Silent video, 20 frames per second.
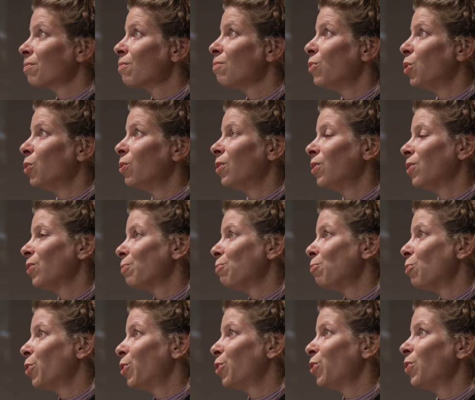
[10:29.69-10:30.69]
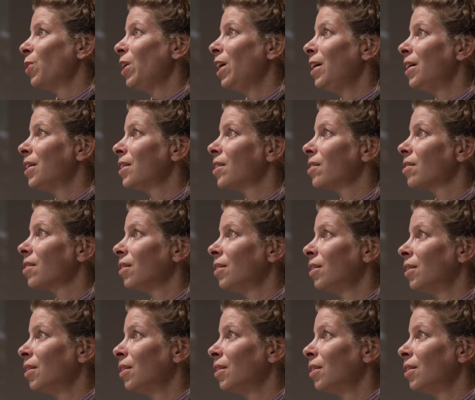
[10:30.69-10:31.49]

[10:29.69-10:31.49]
more or less